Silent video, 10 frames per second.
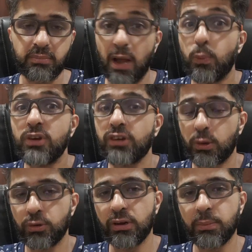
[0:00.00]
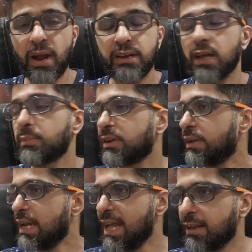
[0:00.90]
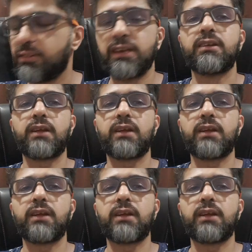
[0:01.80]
I wish I could turn back time and say that